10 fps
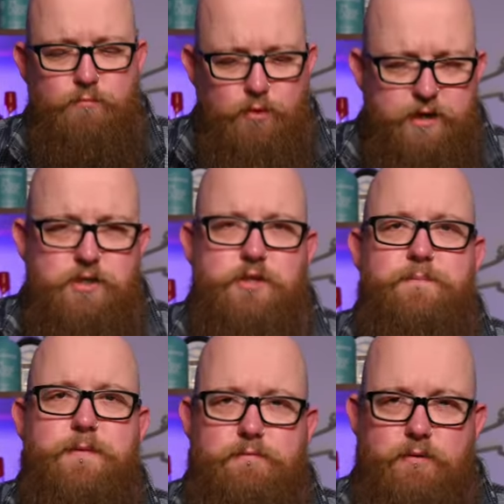rich,
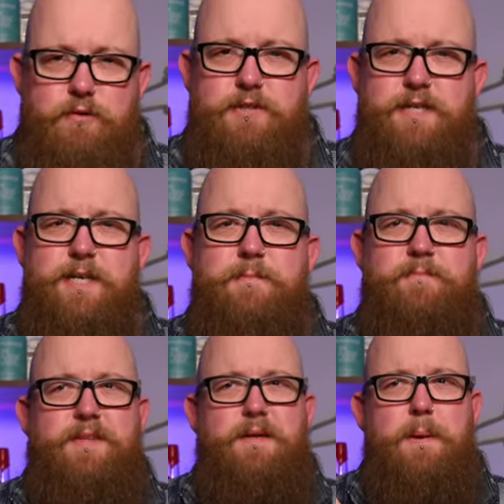fruity,
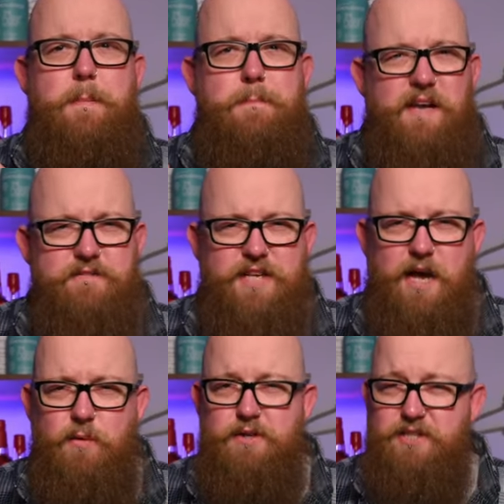bit of
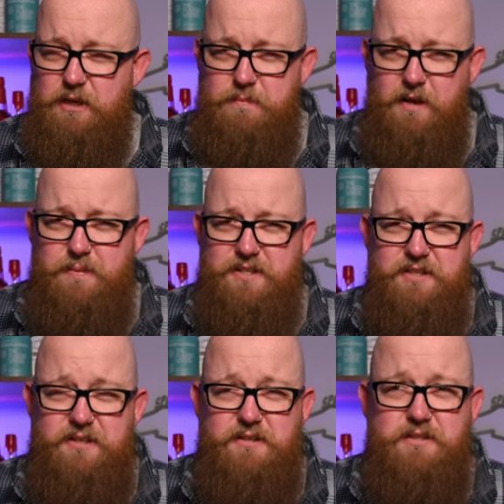sour, still a bit of
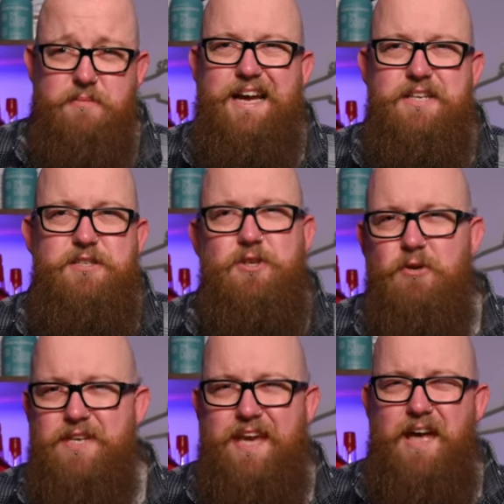bitterness, and you
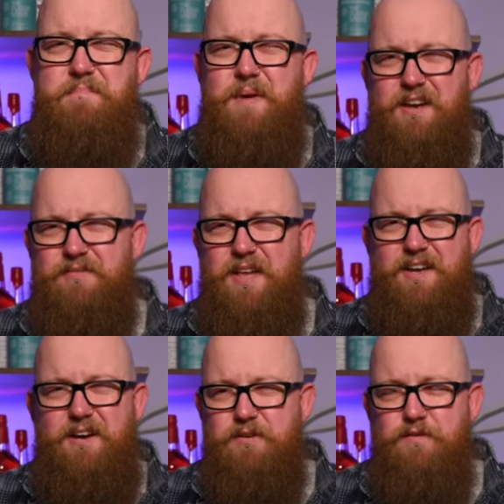start to get a bit of that
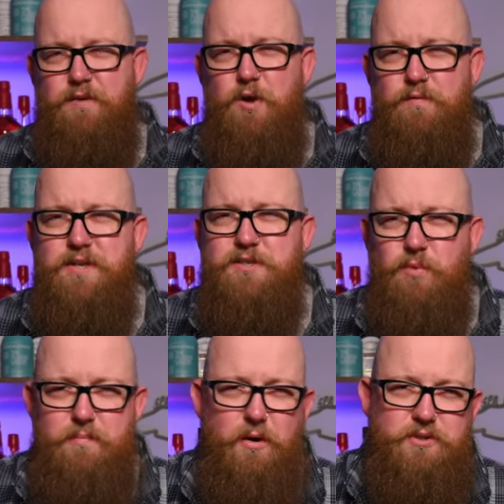kind of overly
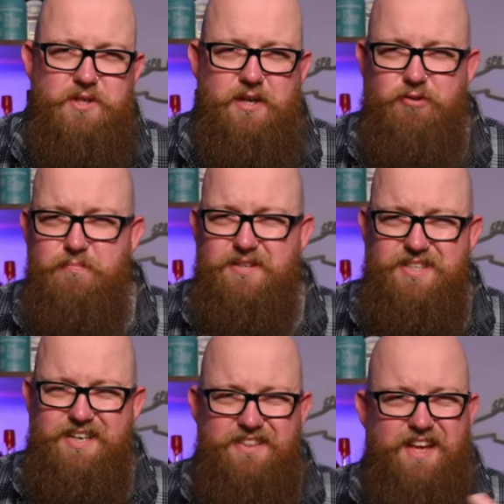sweet maltodextrin
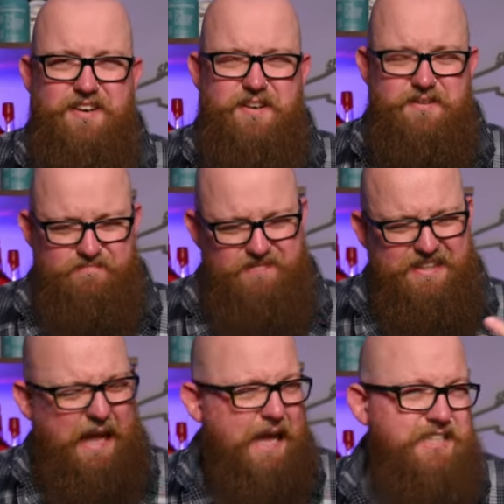mixing in at the end, and
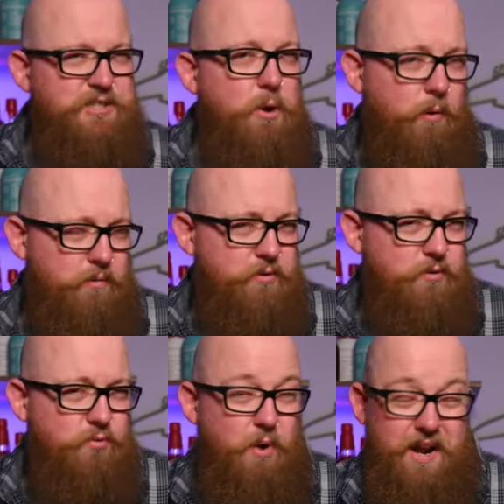yeah, it's not
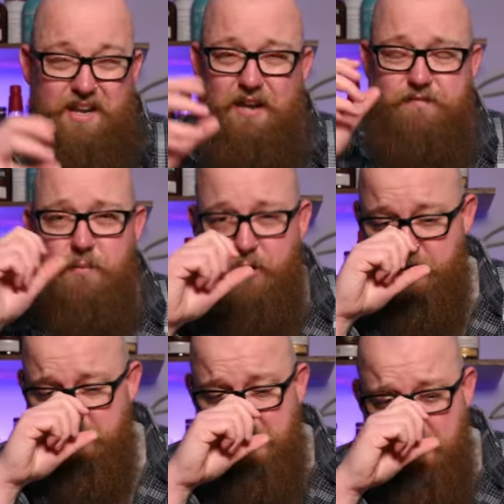great, if I'm honest.